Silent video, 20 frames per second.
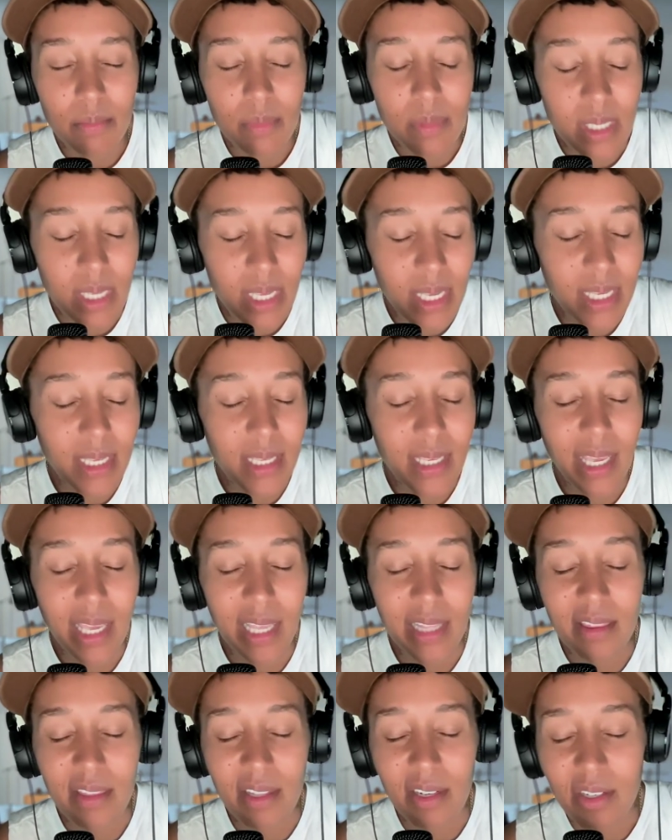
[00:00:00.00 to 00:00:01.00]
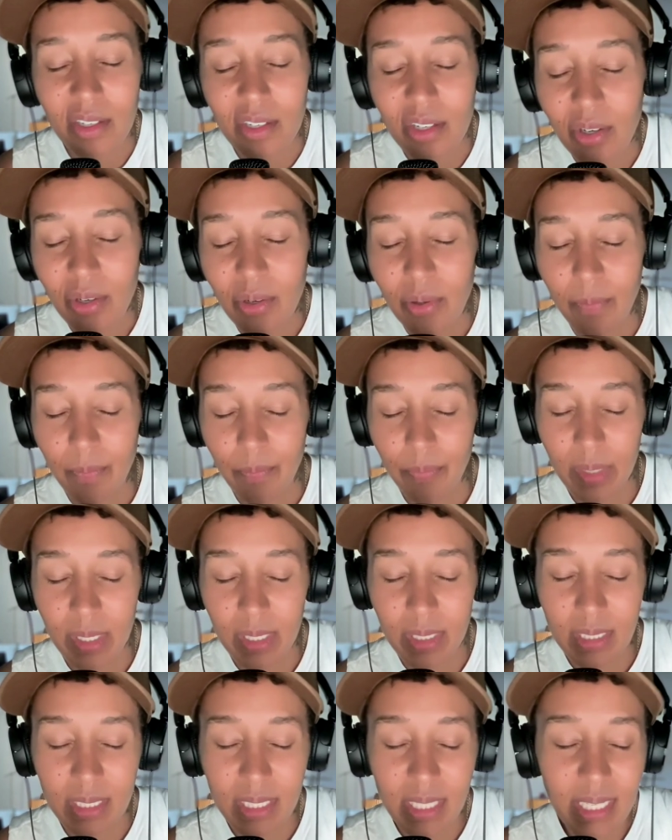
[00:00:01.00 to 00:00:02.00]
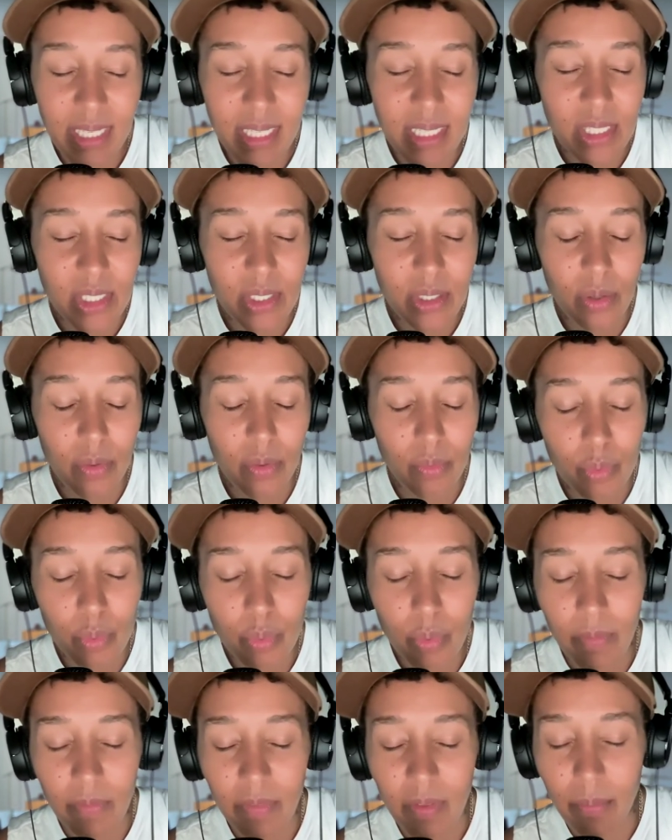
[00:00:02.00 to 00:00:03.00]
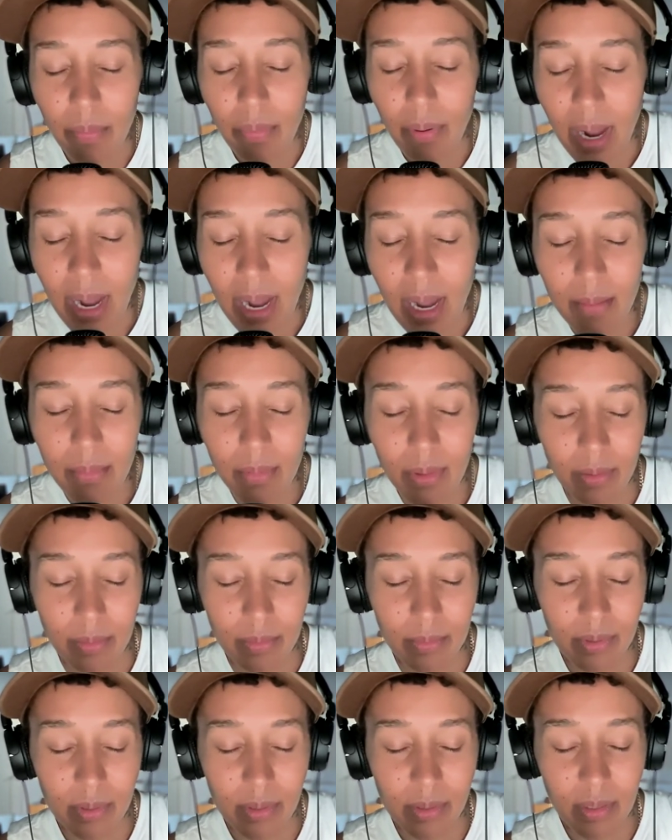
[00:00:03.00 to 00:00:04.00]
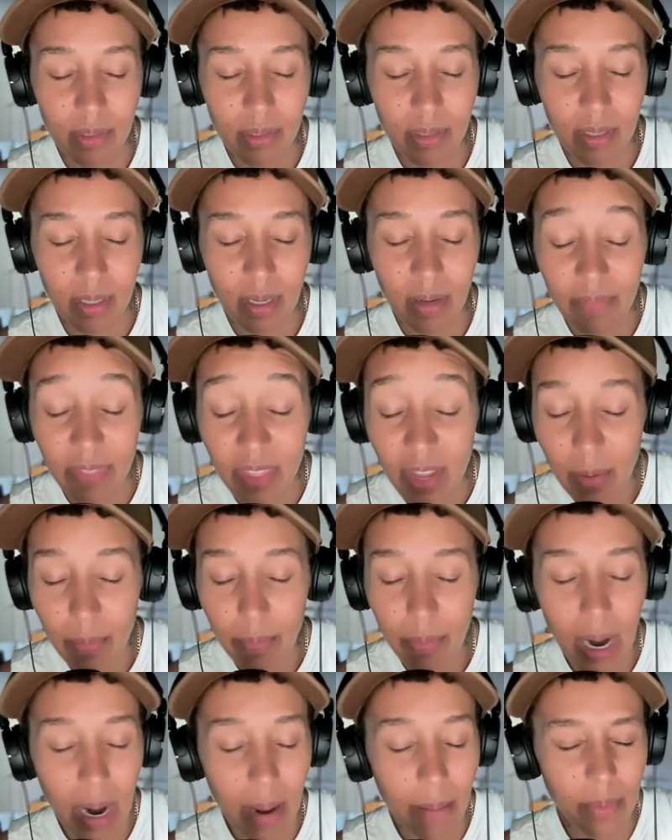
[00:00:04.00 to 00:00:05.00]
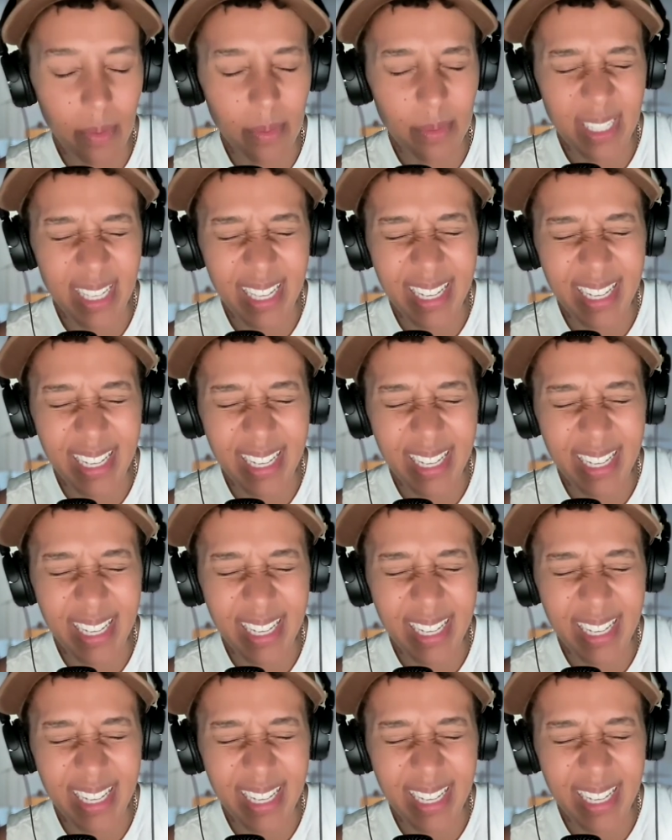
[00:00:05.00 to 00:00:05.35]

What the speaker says: dig in the dirt, dig into the root of the problems, of their problems.